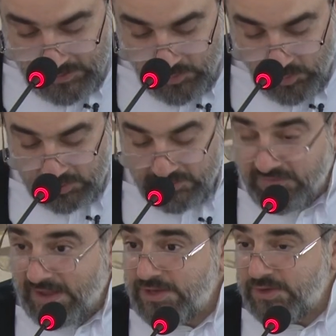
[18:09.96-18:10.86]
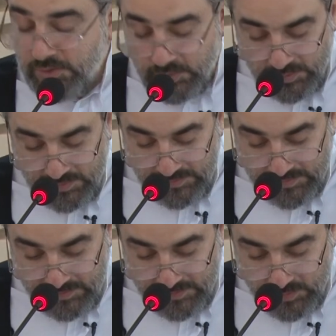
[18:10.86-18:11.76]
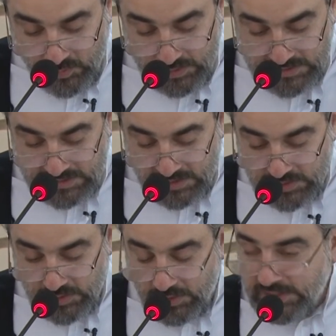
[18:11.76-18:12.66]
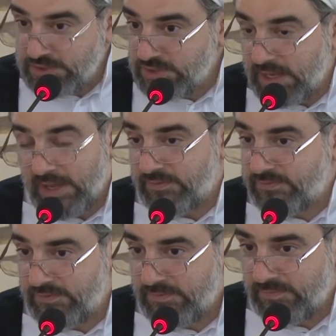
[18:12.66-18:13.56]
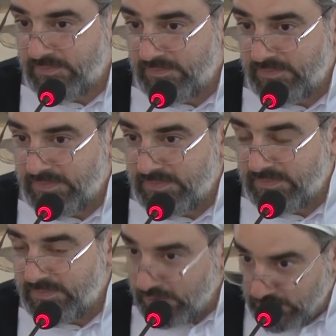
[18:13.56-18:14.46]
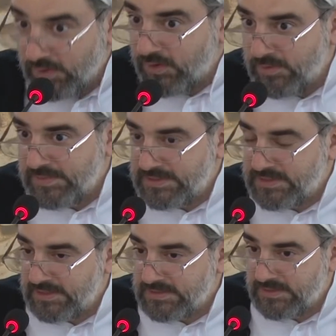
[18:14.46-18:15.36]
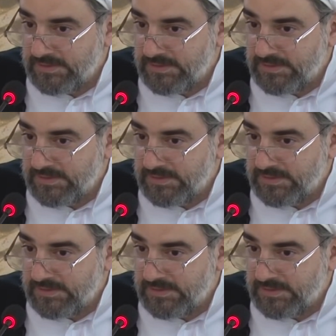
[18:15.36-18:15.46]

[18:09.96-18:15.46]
What value would such knowledge have? Ayatollah Khomeini says.